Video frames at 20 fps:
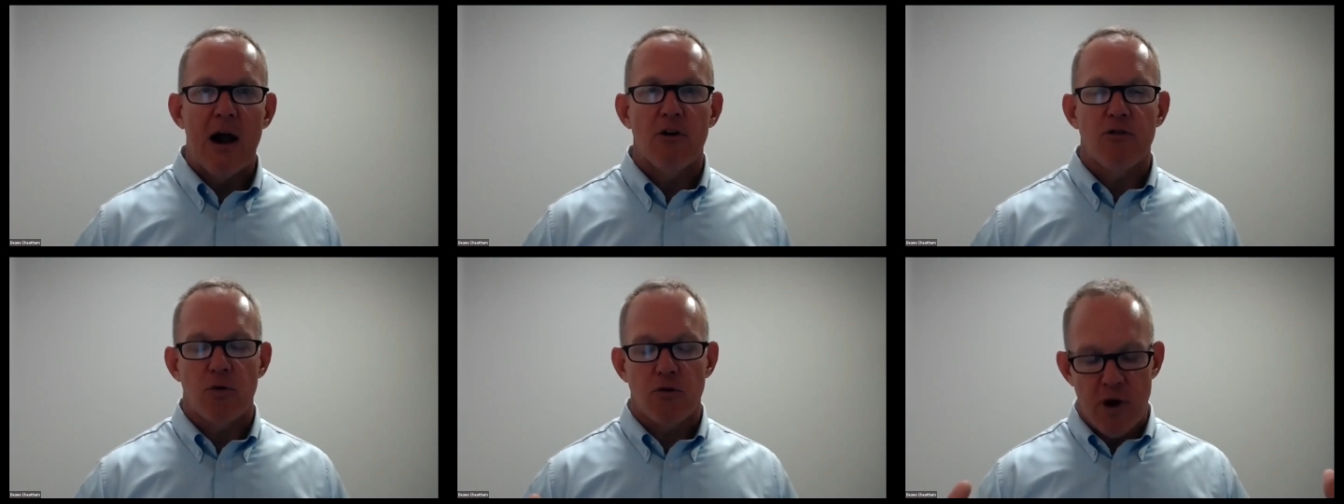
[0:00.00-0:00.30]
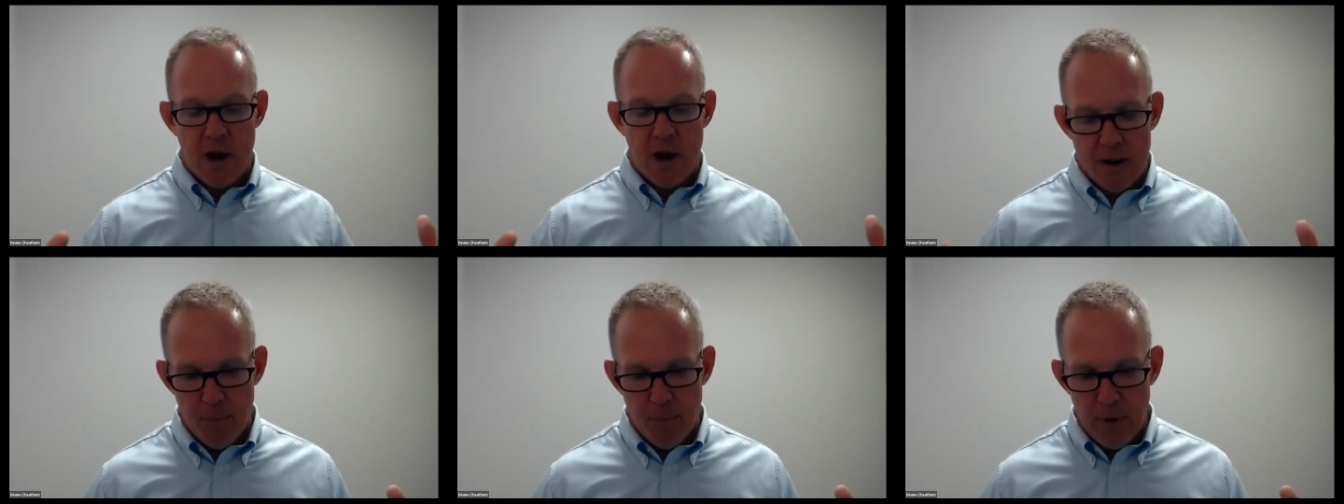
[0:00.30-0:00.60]
We're trying
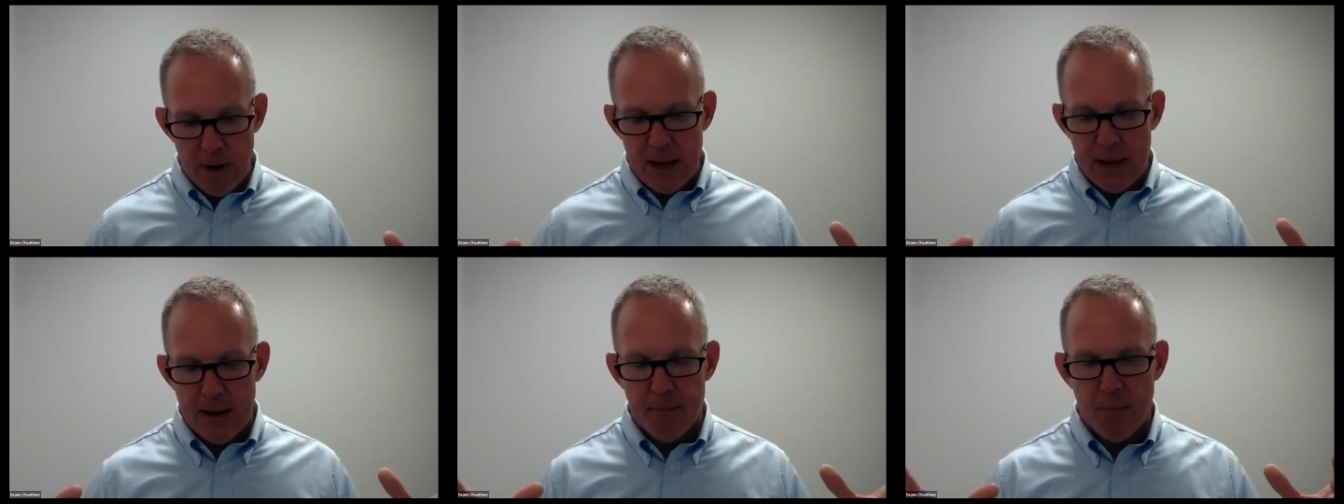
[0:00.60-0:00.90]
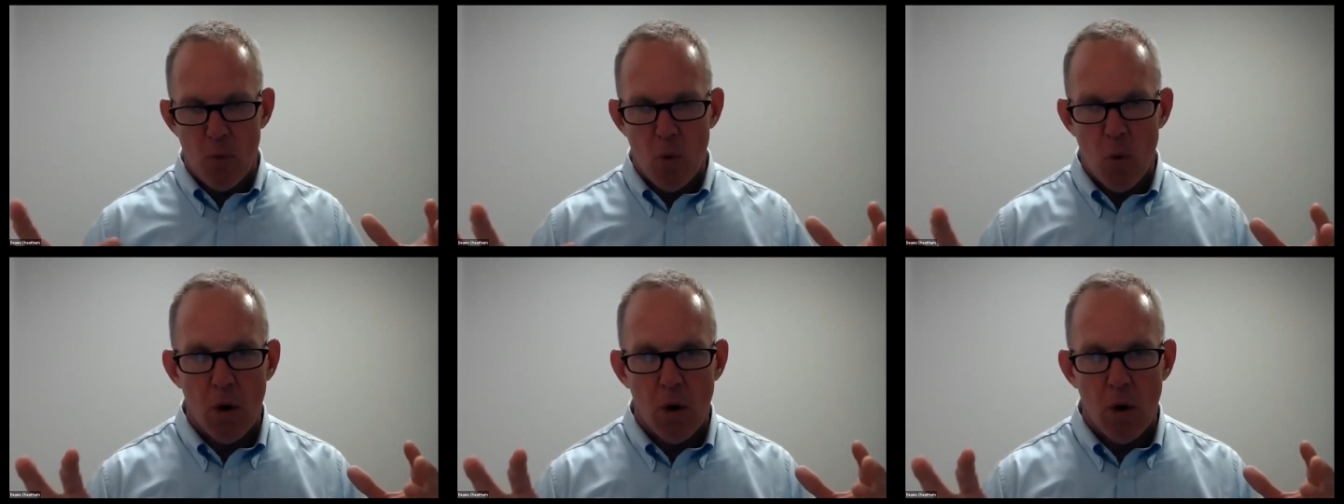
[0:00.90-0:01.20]
to bring in
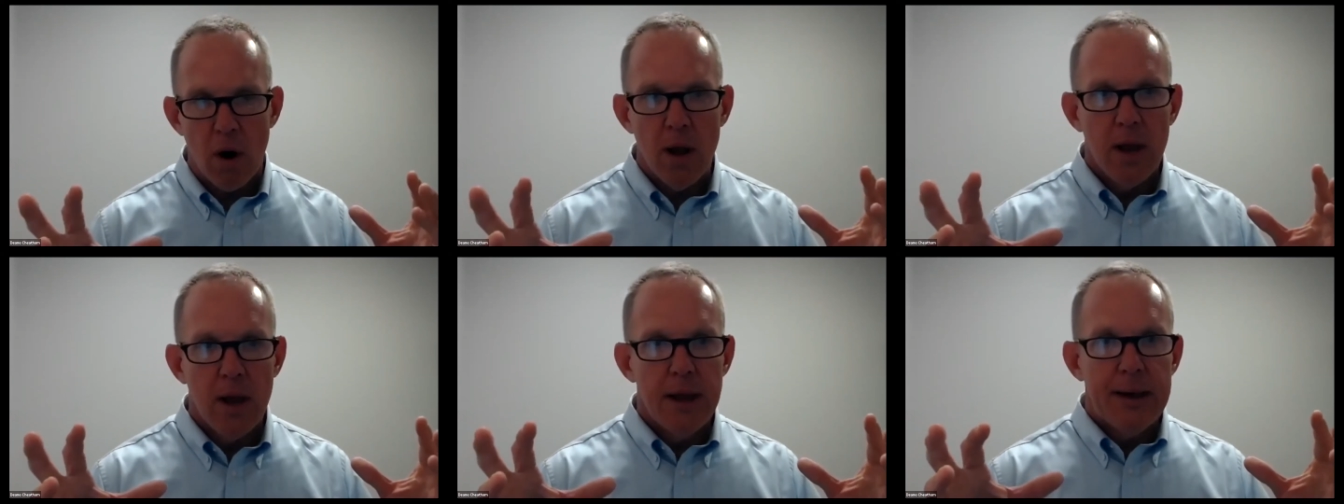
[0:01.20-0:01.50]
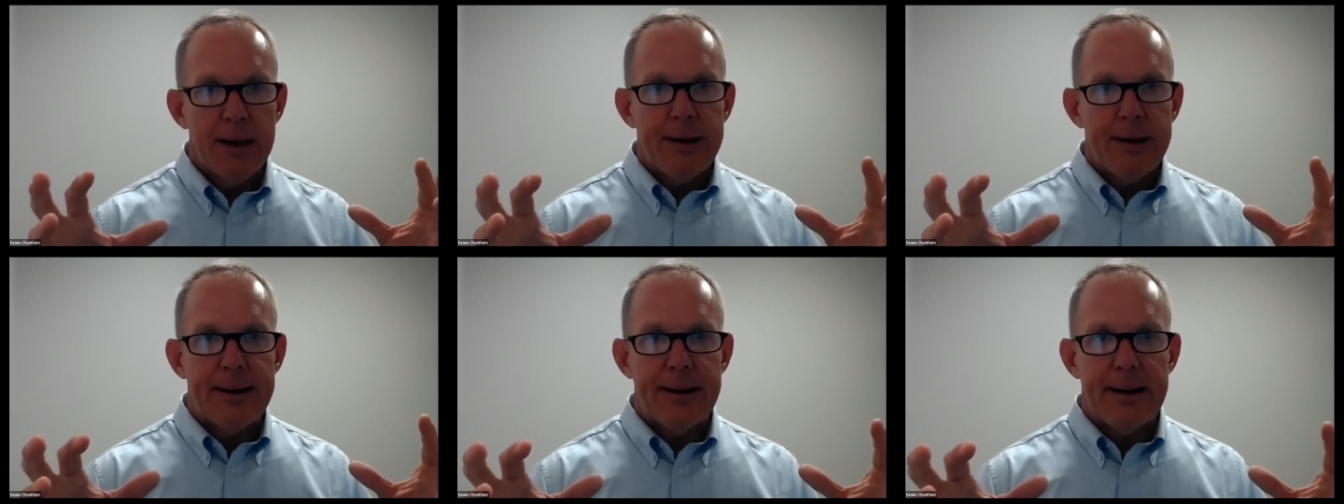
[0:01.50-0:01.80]
more
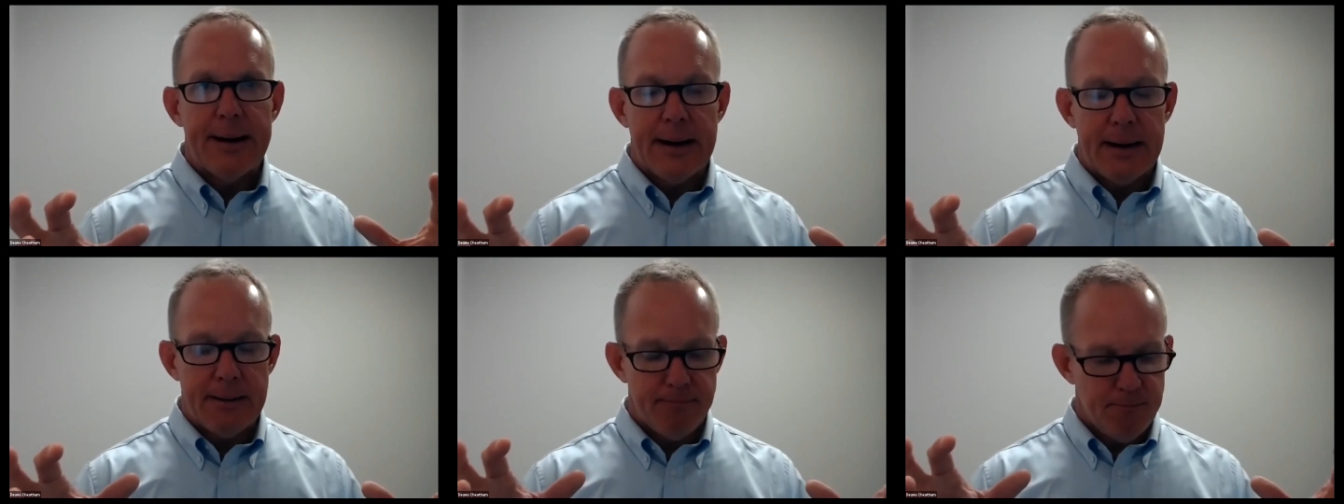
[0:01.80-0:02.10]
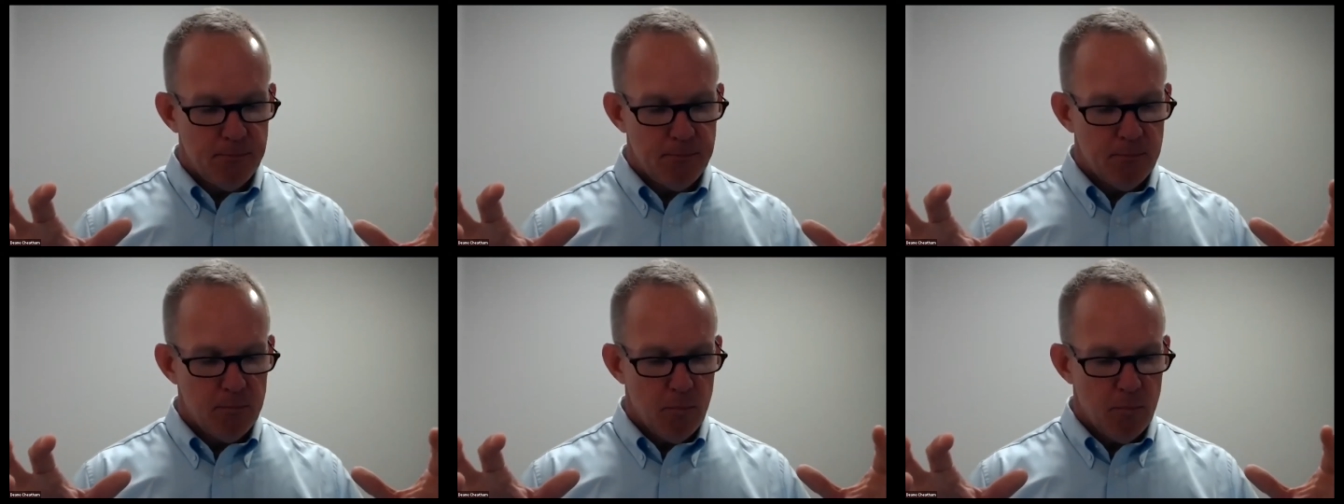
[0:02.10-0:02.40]

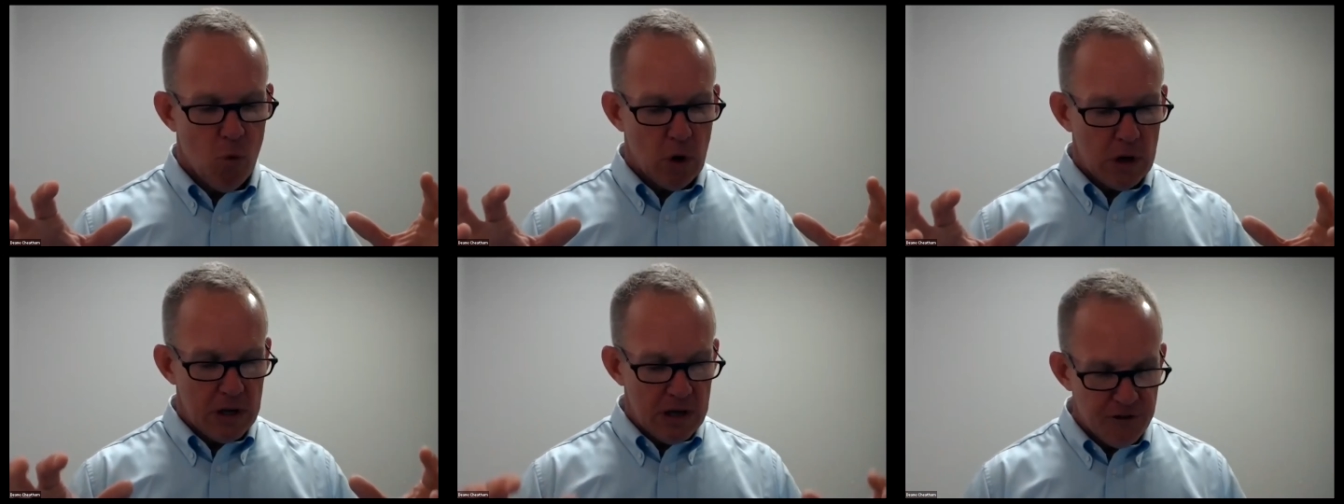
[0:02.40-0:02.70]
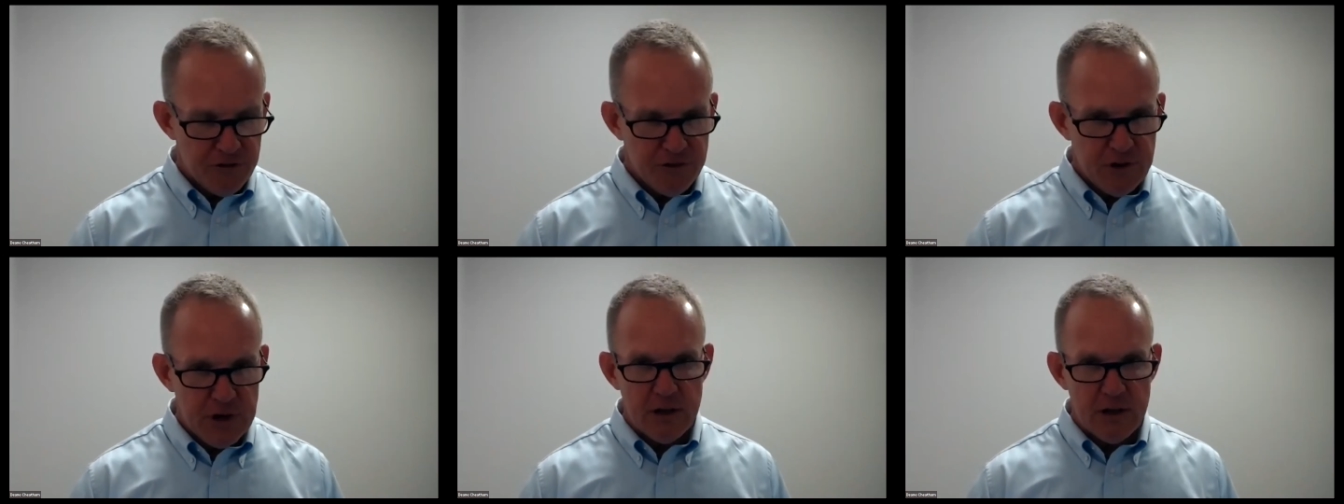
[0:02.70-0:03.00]

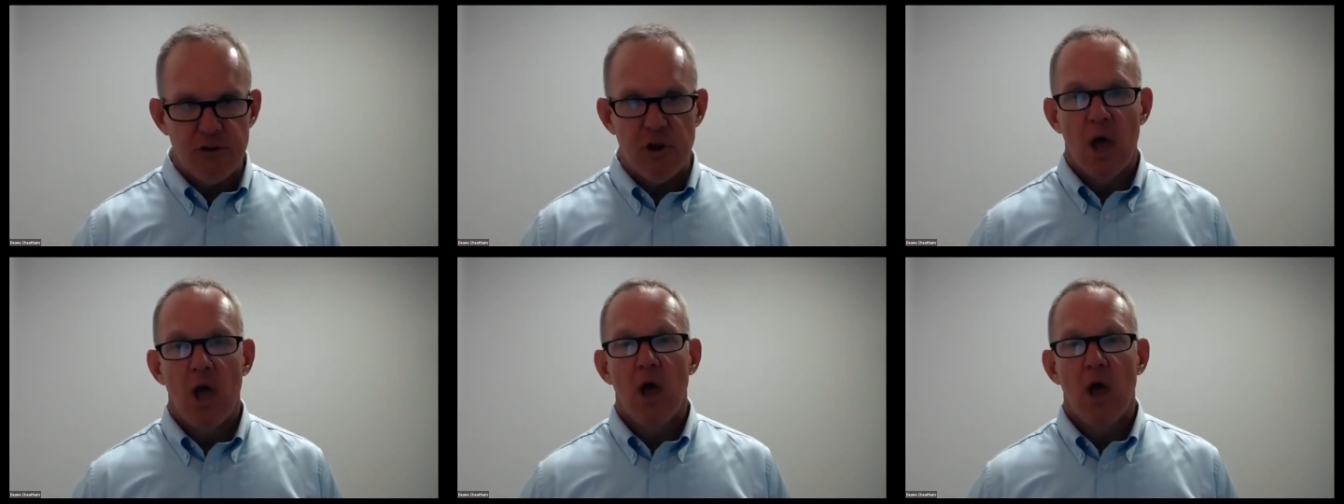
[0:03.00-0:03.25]
listings.